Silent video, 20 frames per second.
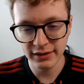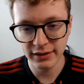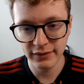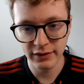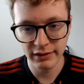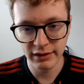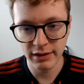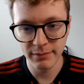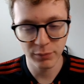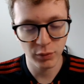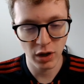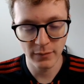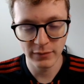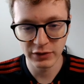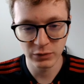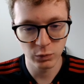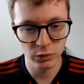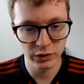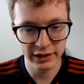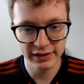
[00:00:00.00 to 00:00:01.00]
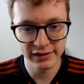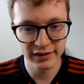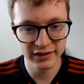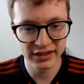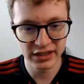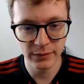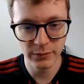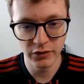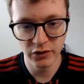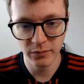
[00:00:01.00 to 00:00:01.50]
and then I promise we'll get into
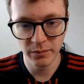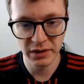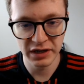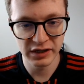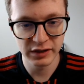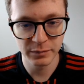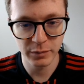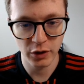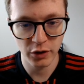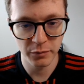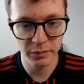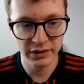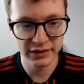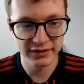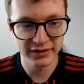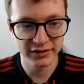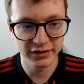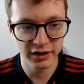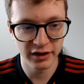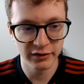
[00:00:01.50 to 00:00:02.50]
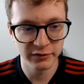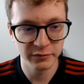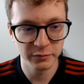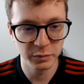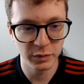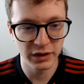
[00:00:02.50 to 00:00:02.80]
some of the baseball bit stuff.